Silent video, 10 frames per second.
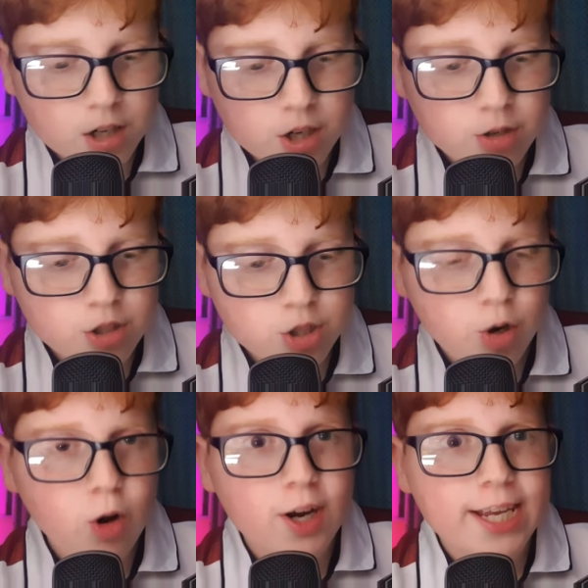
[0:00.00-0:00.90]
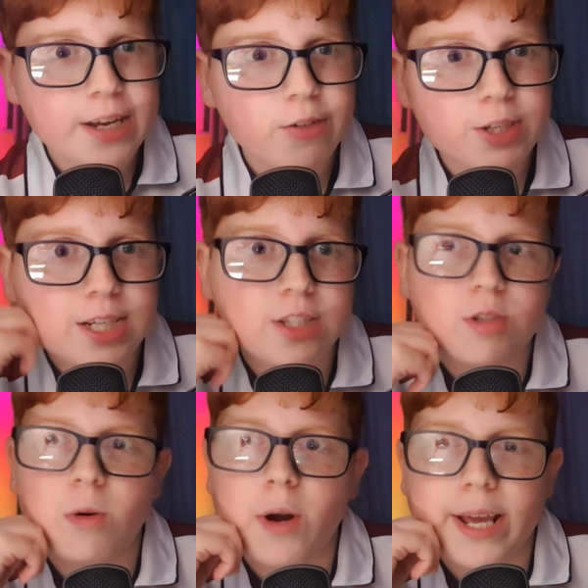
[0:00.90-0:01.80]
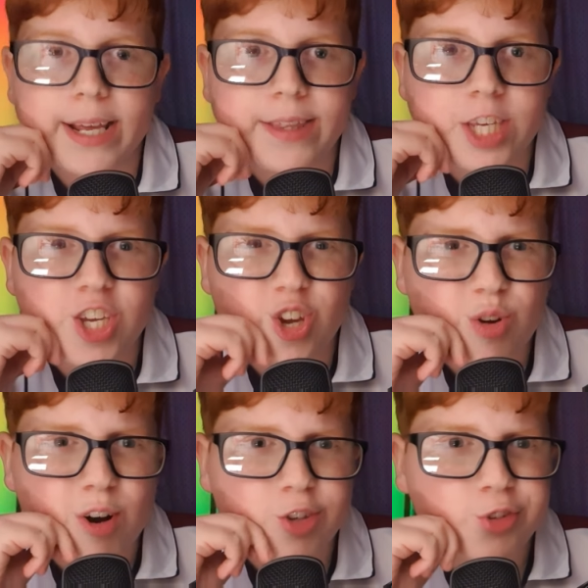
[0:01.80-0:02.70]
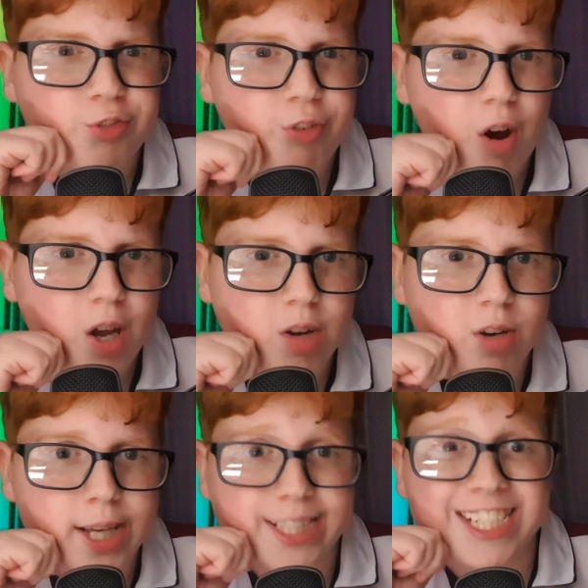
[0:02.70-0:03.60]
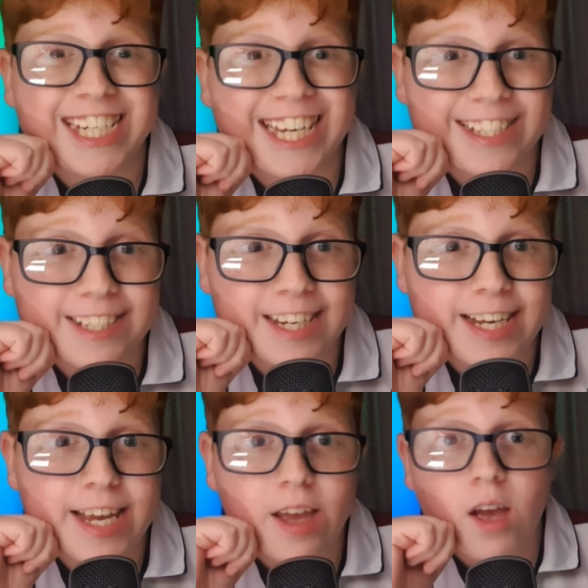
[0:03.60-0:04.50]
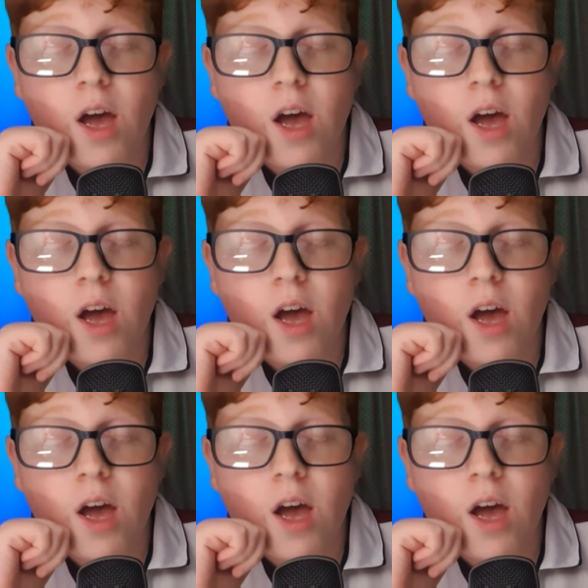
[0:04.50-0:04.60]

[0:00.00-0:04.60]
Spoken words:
Luke Shaw, he obviously scored it in the Euros final against Italy.